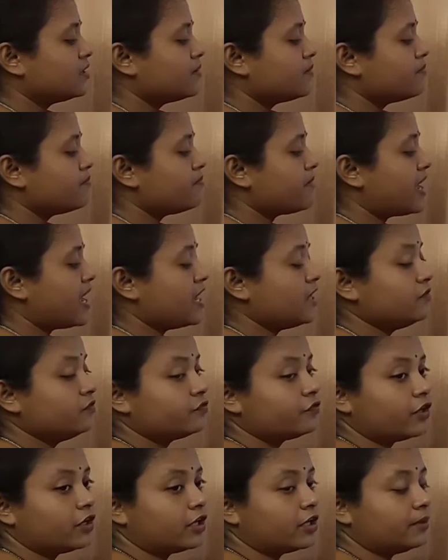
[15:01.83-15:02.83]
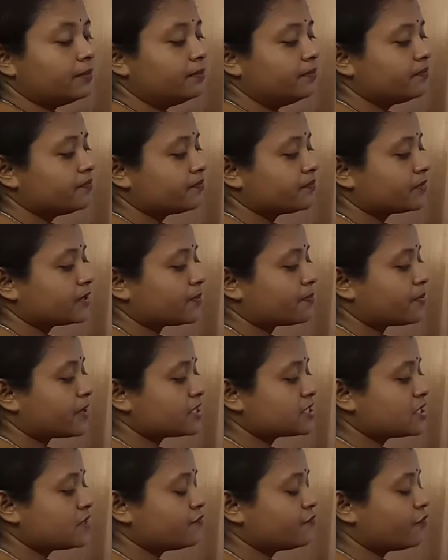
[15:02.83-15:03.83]
main verb, the
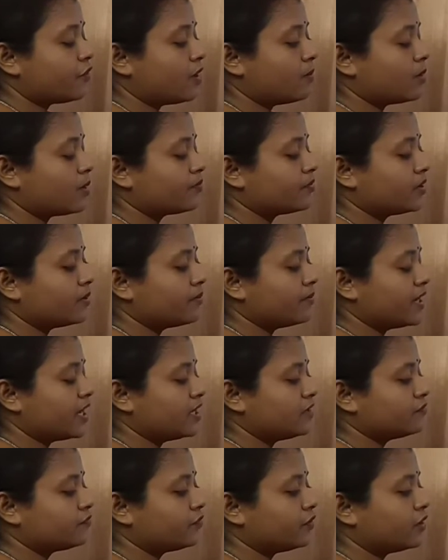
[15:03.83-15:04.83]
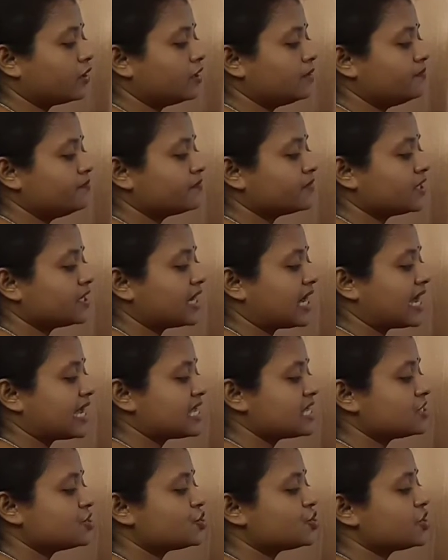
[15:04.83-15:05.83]
present form of the main verb, then
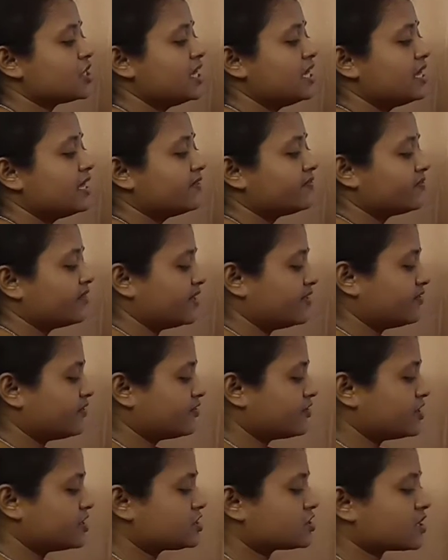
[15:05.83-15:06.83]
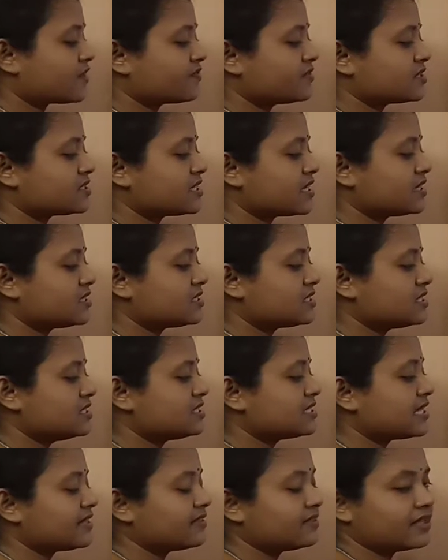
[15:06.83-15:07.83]
ing, then the rest of the
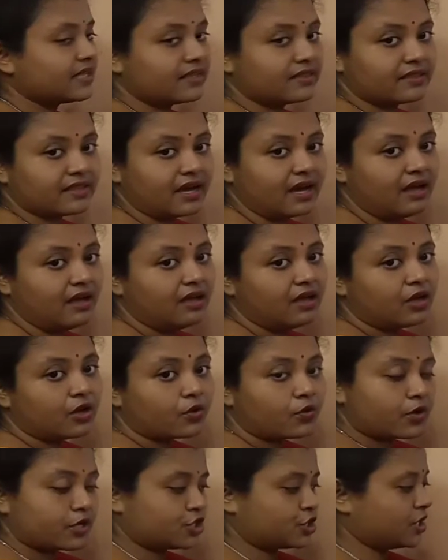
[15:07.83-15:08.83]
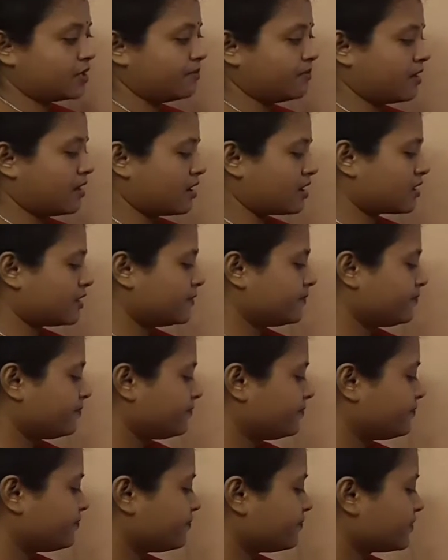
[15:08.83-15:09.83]
sentence, and then the question mark.
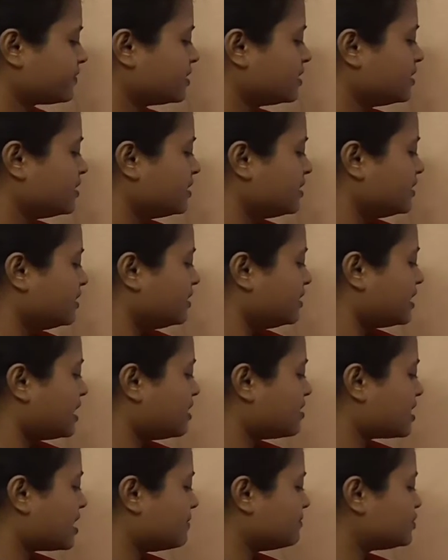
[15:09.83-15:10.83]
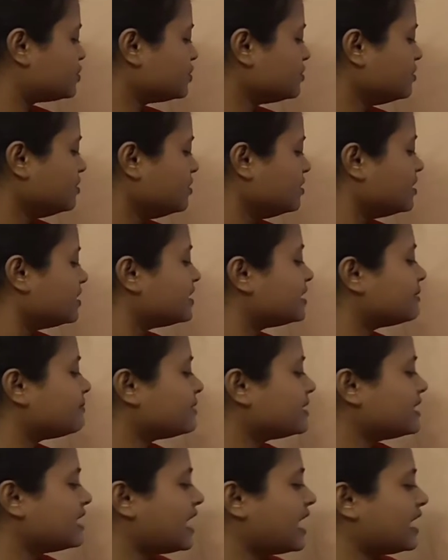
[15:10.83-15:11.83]
Now come to
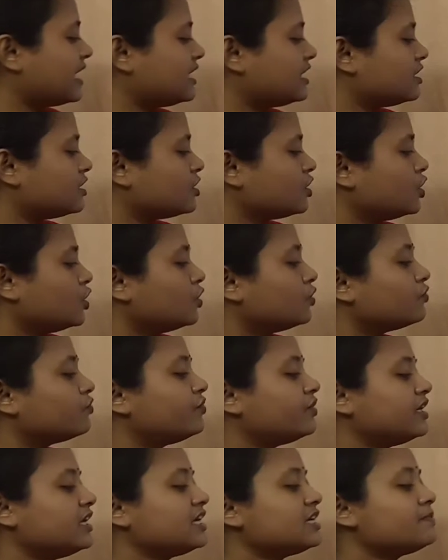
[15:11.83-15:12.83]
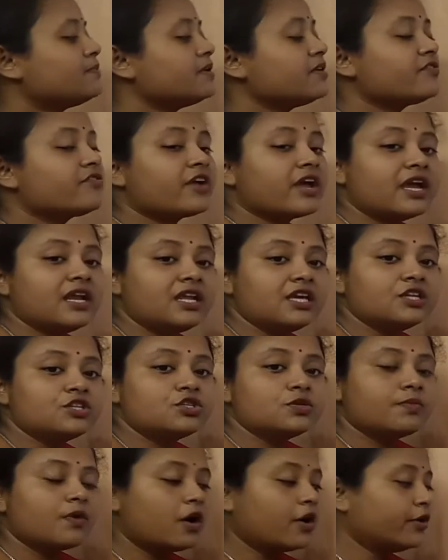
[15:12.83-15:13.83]
number 9. Will it be raining
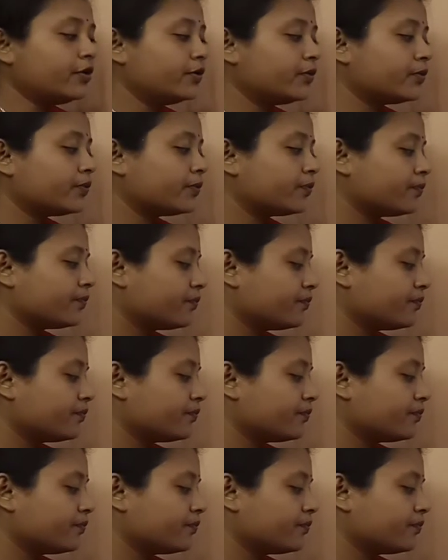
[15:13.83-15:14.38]
tomorrow?